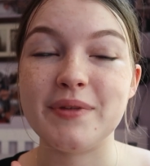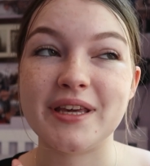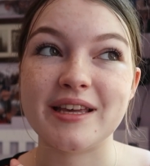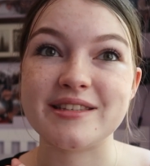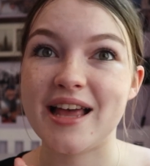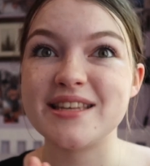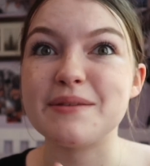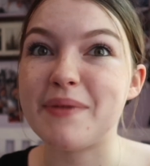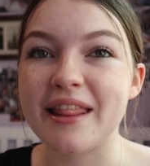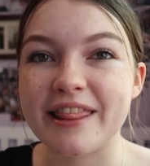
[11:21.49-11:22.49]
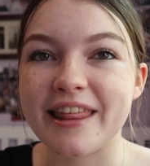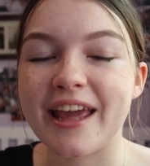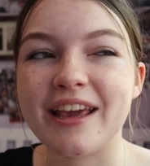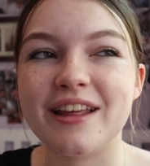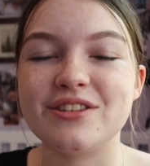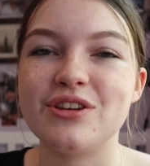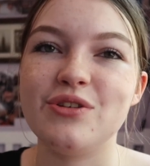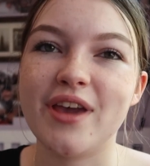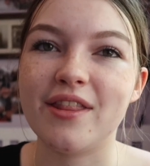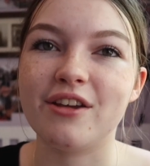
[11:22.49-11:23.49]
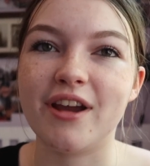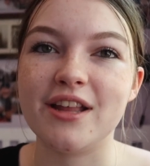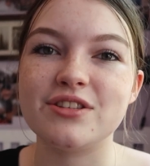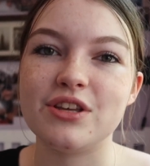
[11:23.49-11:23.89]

because that's the main thing, is that you get the grades